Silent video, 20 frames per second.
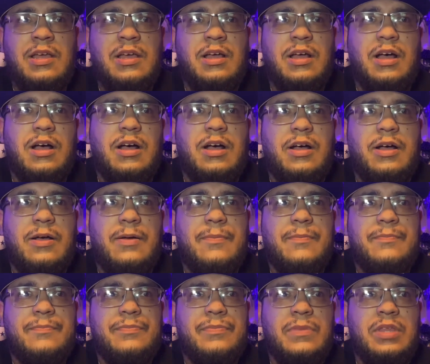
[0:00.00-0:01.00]

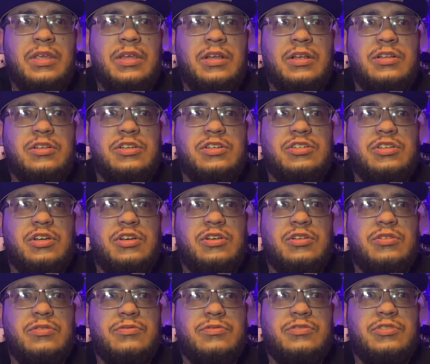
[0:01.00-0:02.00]
Those
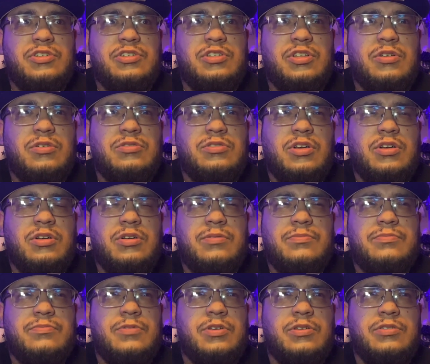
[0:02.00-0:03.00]
are
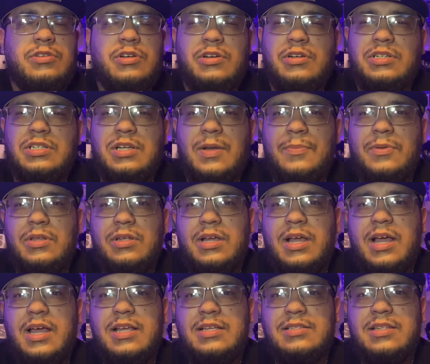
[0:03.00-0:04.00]
a couple of
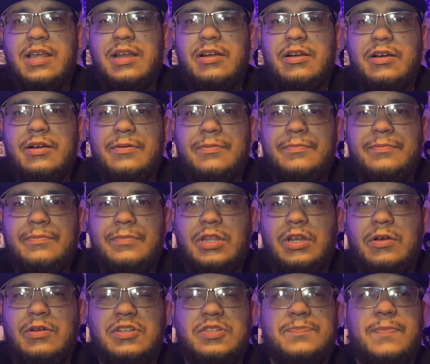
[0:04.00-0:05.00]
guys that are, you
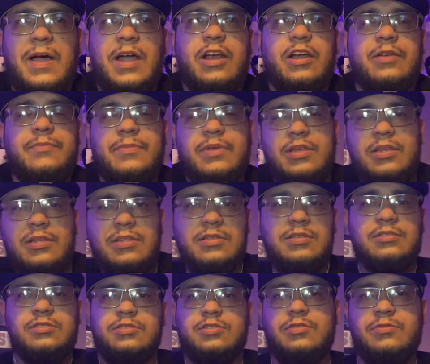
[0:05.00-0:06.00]
know, inspiring me
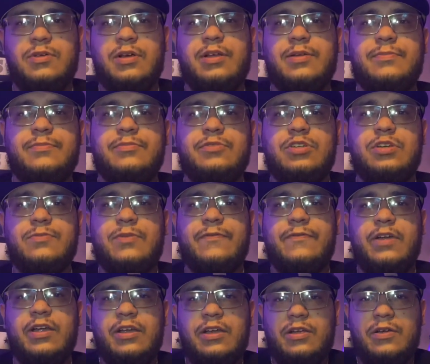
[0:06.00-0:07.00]
to do my
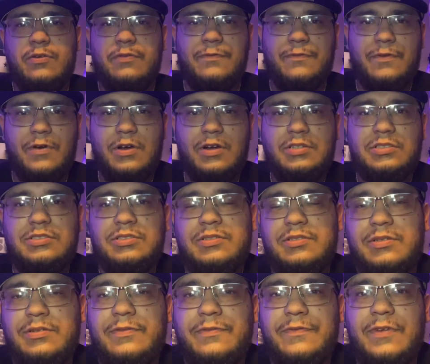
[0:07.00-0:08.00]
very own first
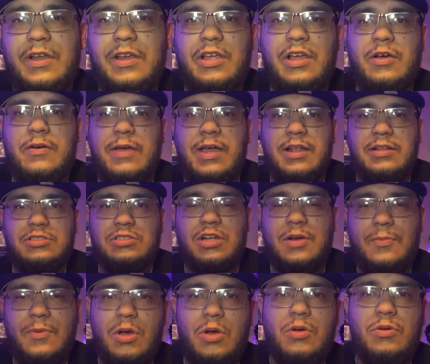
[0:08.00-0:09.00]
video and
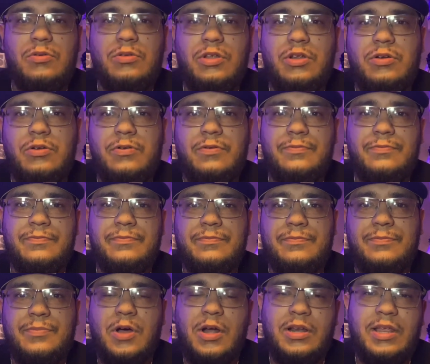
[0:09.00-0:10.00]
start my own little
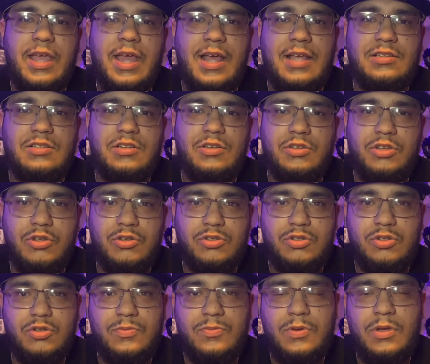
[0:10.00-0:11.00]
podcast on
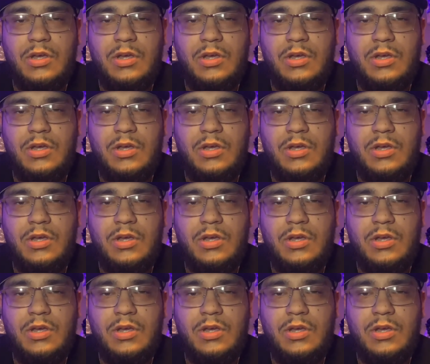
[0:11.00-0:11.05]
YouTube.